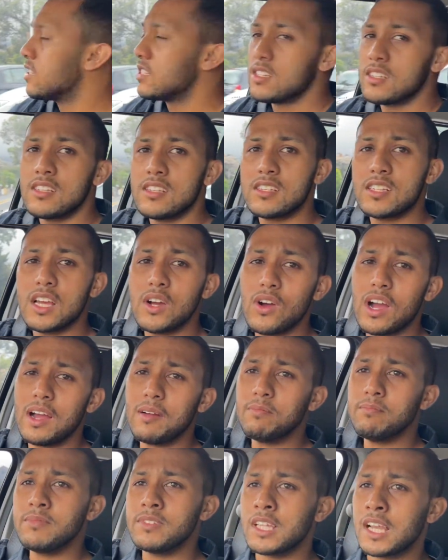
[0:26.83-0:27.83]
So
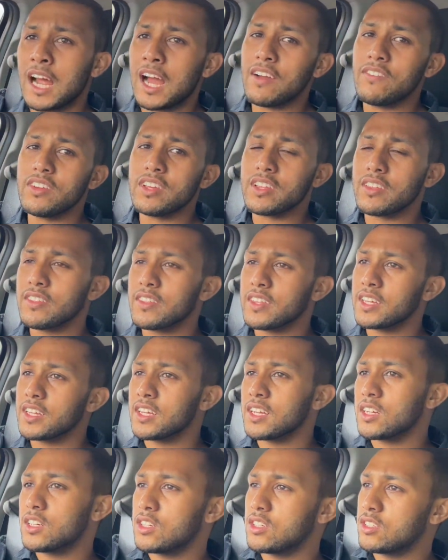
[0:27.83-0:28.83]
I'm driving
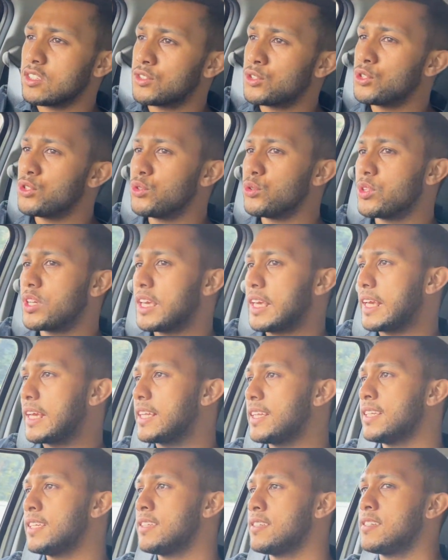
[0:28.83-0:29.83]
the Suzuki
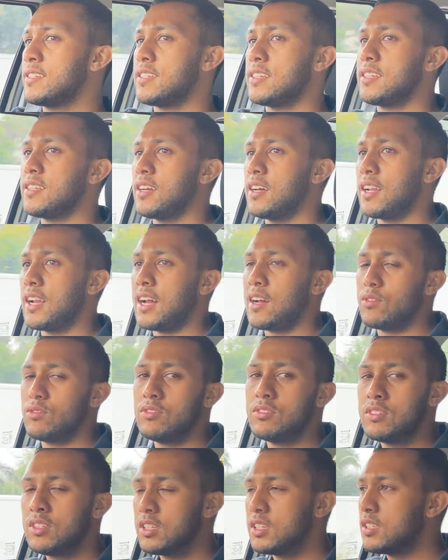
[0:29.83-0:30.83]
Ignis
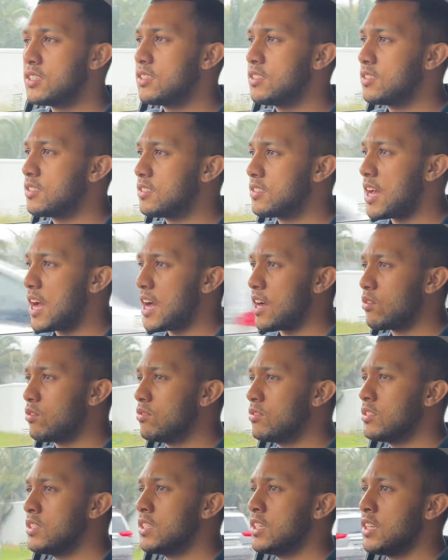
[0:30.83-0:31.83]
around
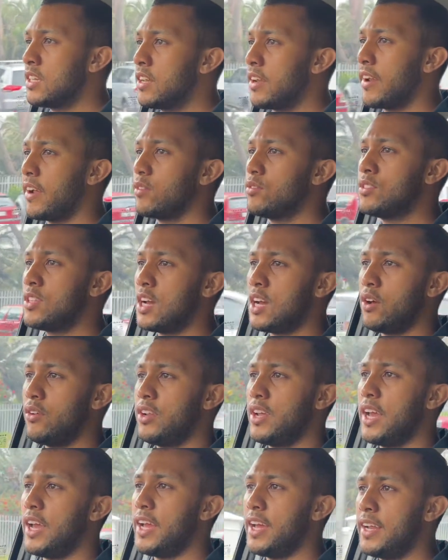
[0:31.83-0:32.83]
town,
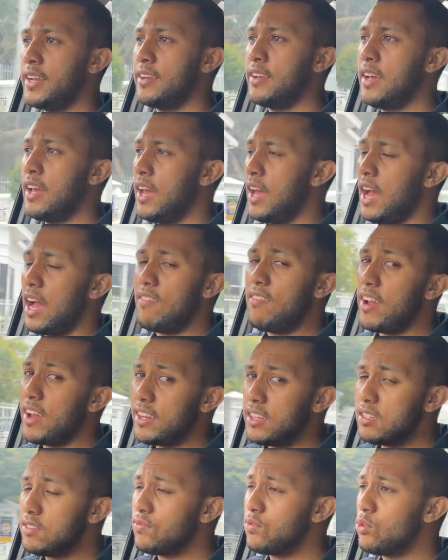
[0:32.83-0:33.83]
and I've had
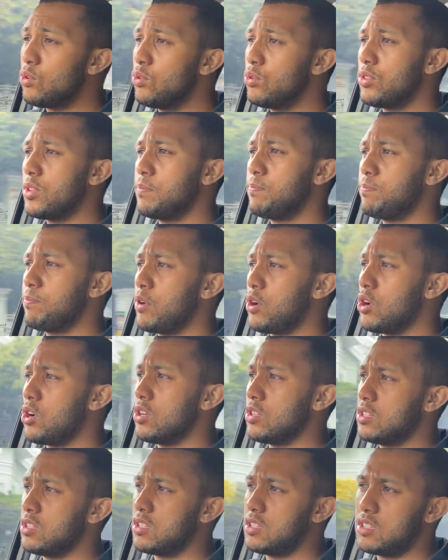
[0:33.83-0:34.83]
it for the
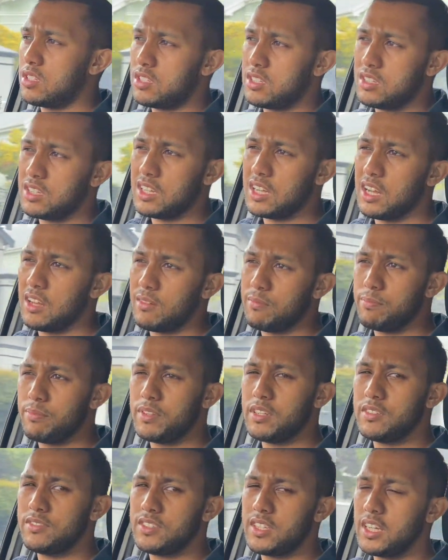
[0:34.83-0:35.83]
past
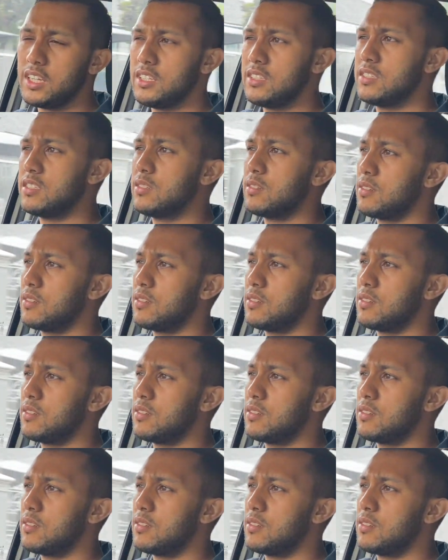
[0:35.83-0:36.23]
couple of days.